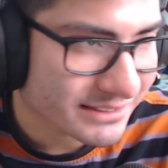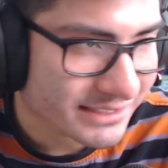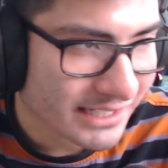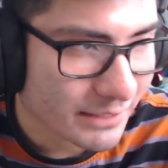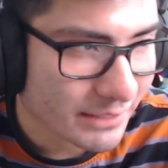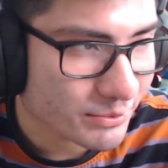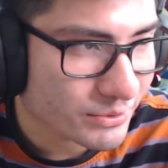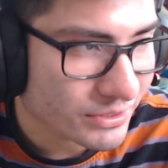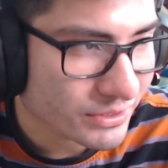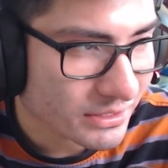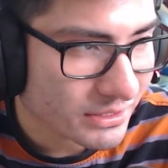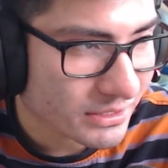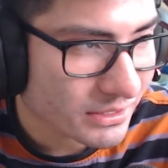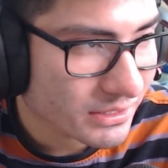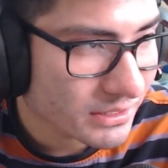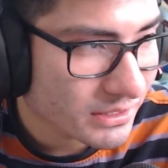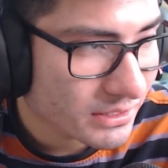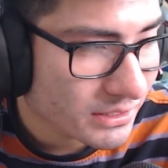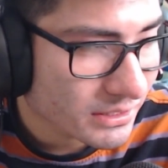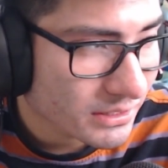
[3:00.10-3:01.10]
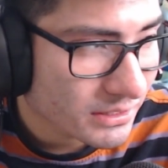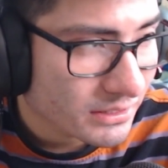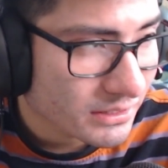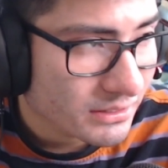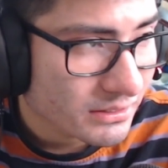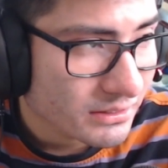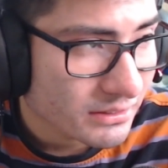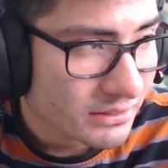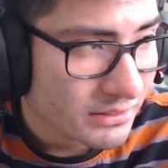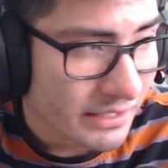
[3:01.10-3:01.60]
type shit.
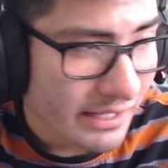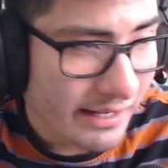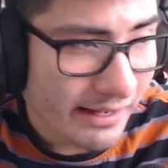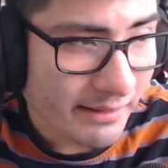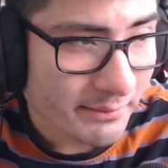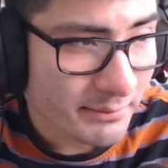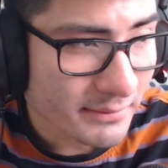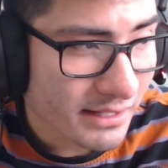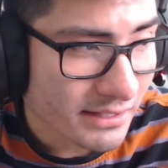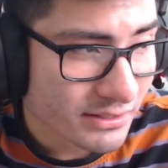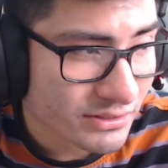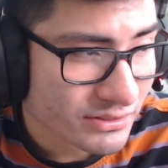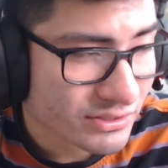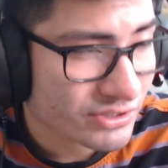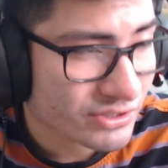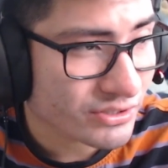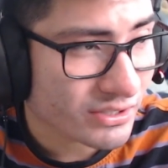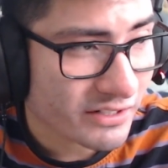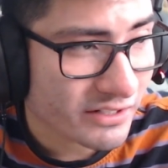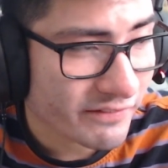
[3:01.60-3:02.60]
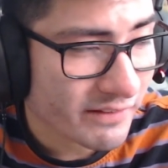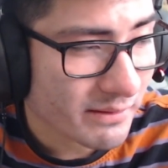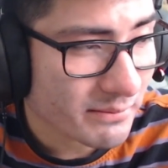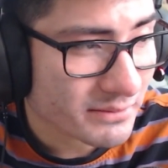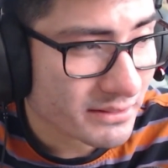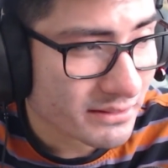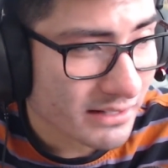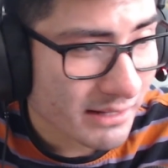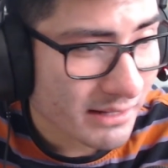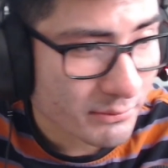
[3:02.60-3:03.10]
Yeah, I'm not sure if
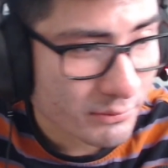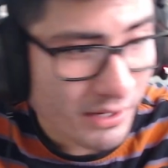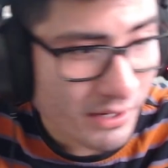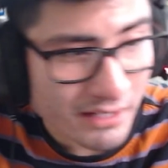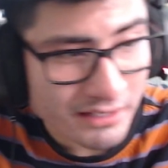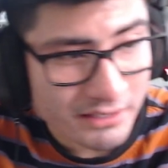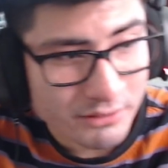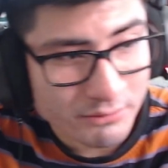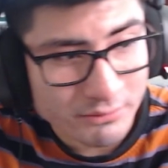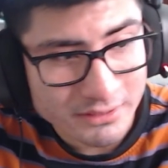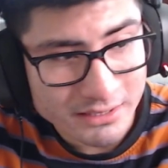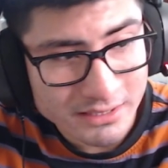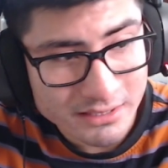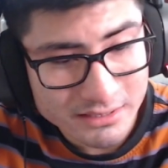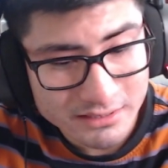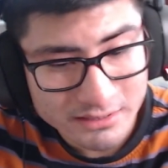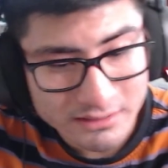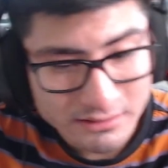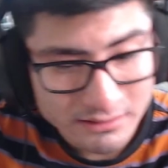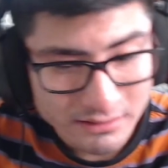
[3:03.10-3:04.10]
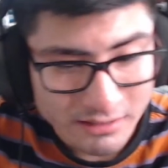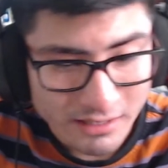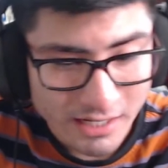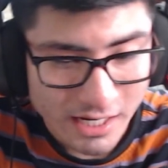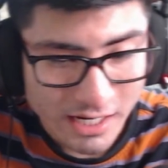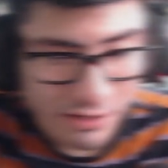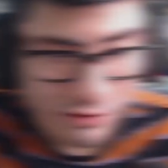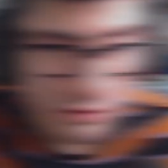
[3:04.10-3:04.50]
I'm rocking with this. How